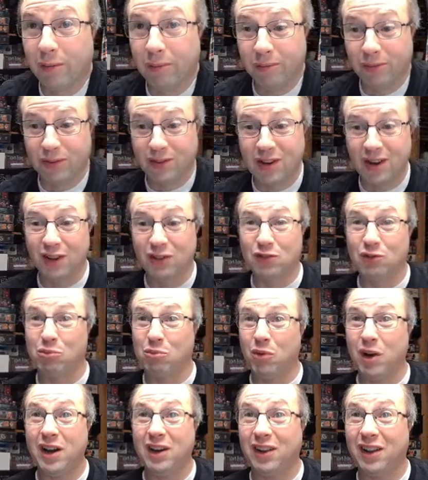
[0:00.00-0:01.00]
just
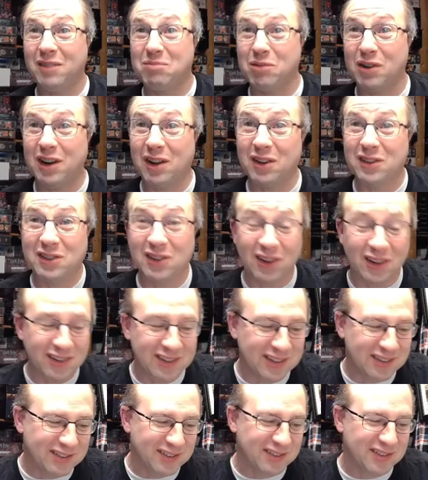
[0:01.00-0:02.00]
wait till I pronounce all
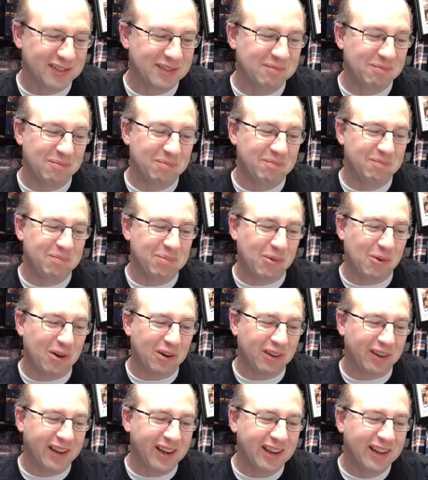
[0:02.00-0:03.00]
these
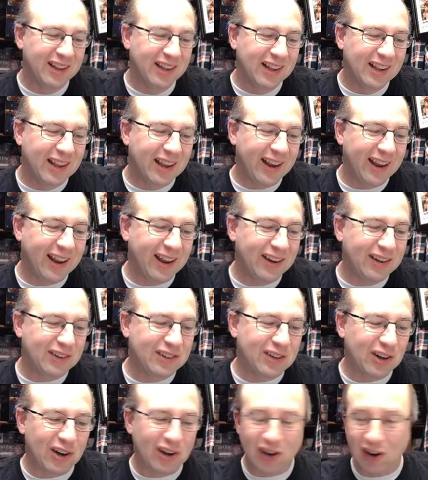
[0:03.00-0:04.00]
poorly. And
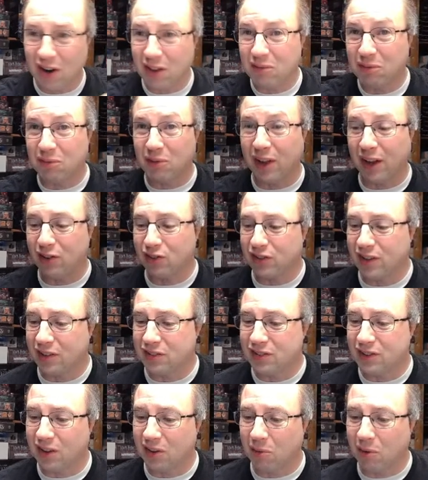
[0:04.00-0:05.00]
Darkoath Flesh. That's
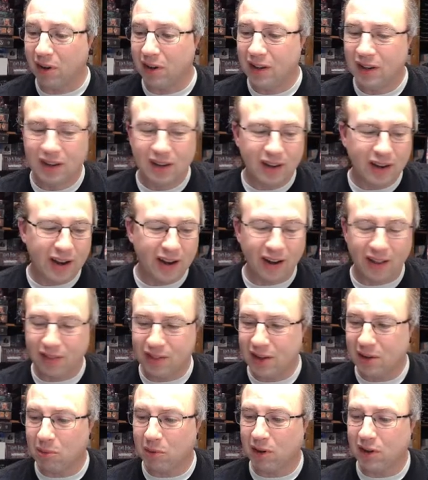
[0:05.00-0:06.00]
the other one. And I
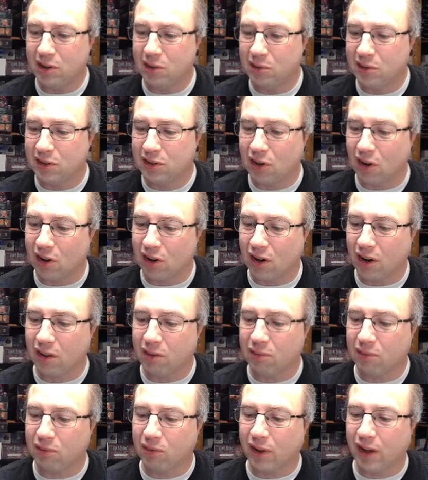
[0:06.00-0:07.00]
think we're going to use Darkoath
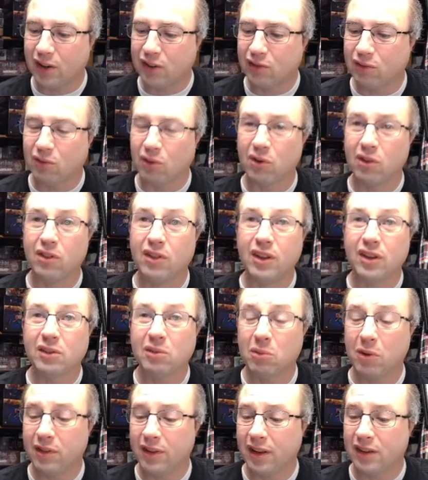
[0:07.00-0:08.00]
Flesh for this
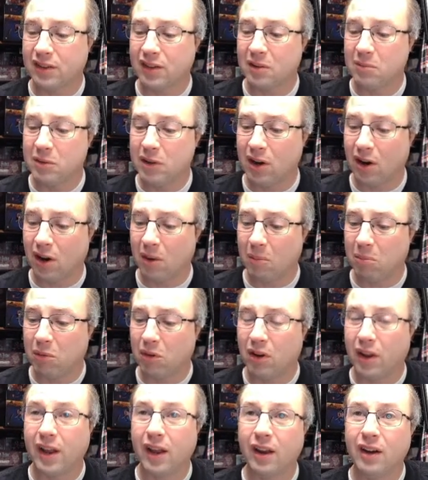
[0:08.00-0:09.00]
one. That's going to be our
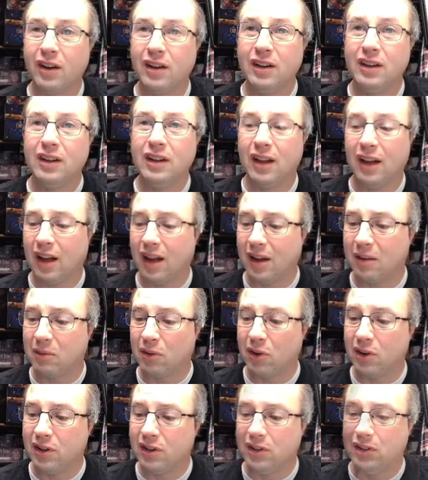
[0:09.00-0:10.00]
plan. I'm
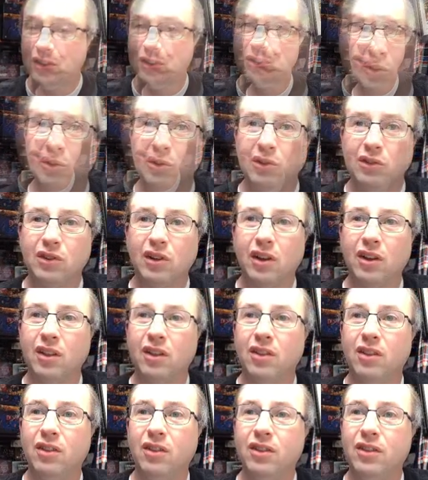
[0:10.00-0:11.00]
going to use
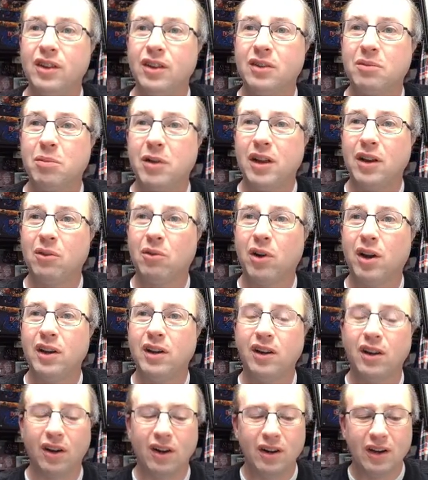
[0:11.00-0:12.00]
this paint right
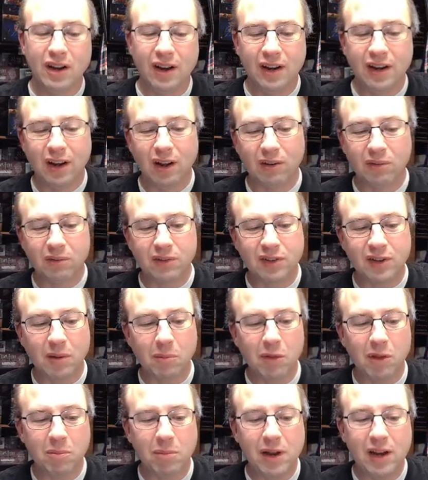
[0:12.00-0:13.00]
here. Now, some
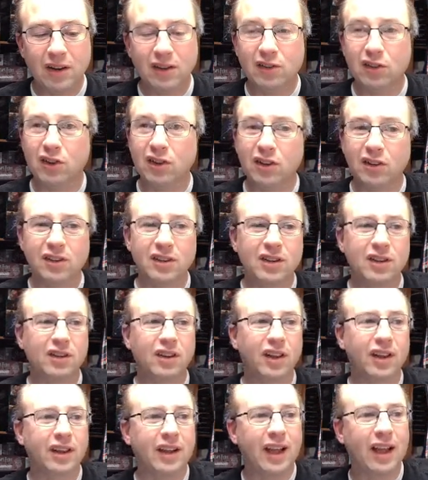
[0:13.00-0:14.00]
of the paints you're going to see
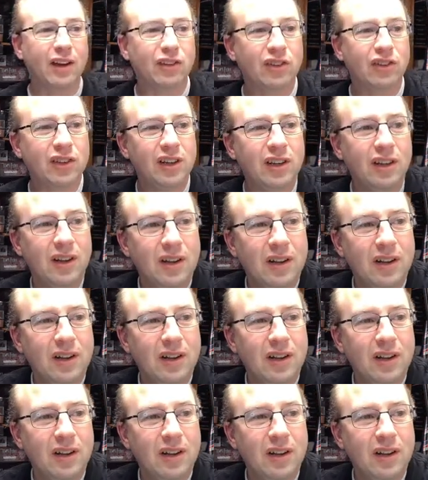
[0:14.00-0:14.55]
like actually